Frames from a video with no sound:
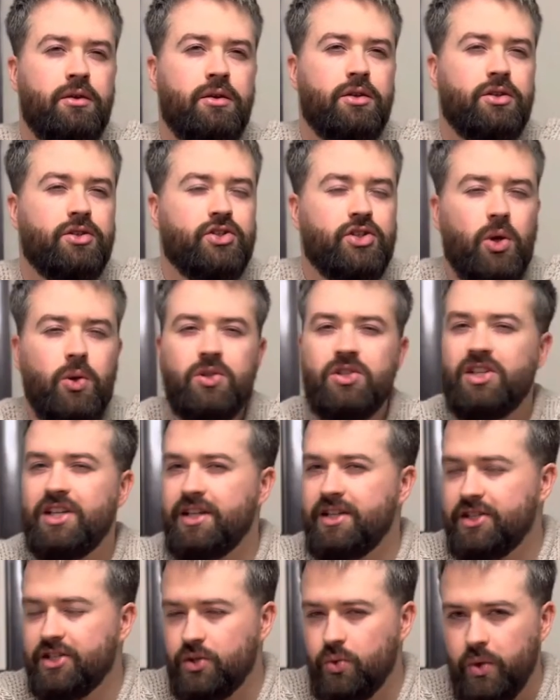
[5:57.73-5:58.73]
Salty
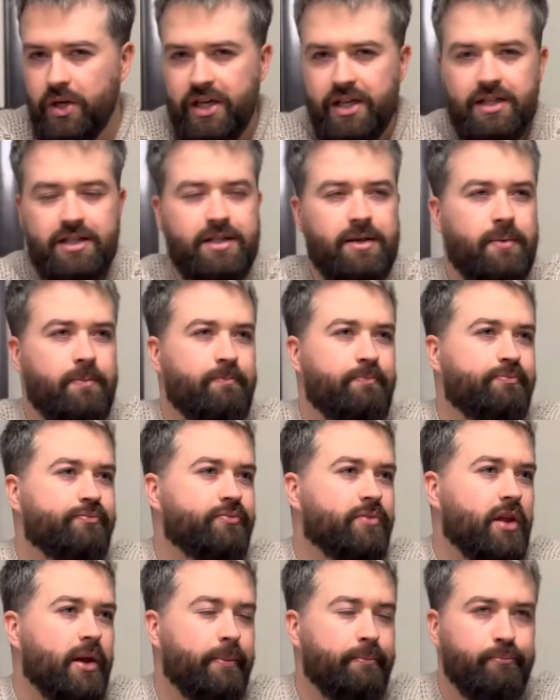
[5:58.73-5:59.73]
and sweet.
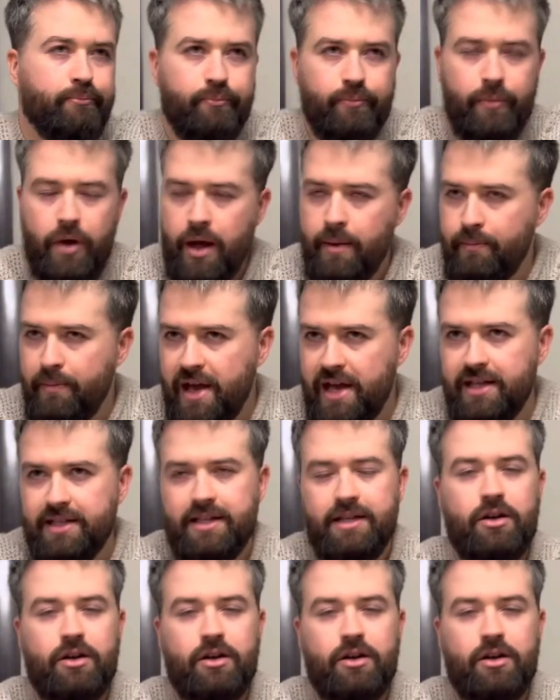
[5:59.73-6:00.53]
Amazing